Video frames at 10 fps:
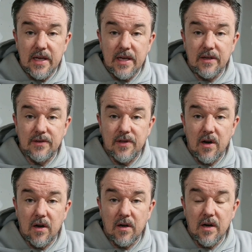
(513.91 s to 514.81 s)
is
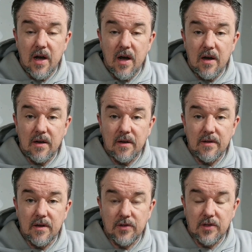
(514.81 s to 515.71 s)

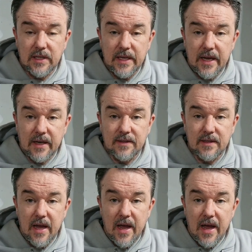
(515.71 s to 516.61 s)
there's clinics
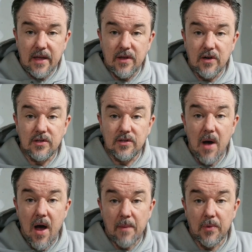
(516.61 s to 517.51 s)
and there's some
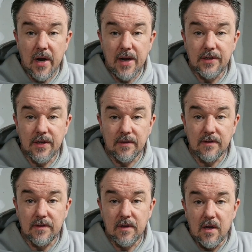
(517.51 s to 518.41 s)
operations.